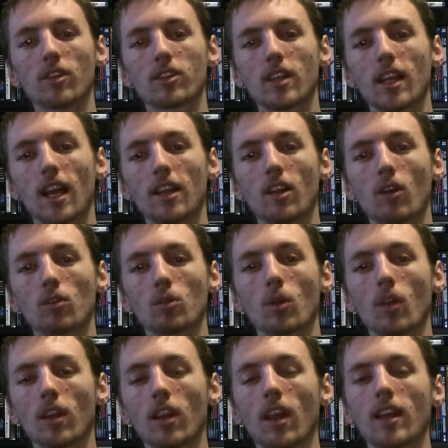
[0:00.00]
thing I don't
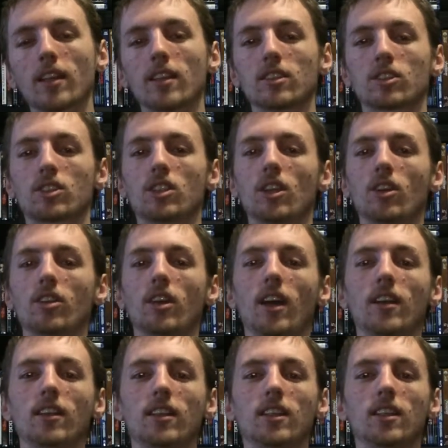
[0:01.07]
really like is Keira
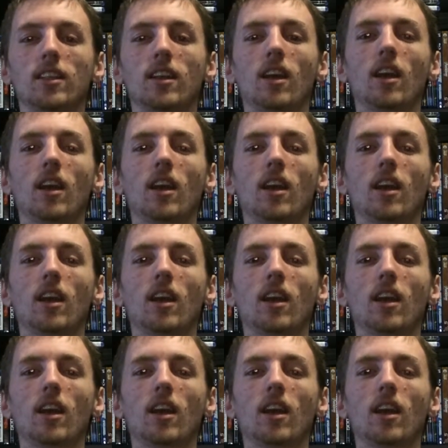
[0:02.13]
Knightley.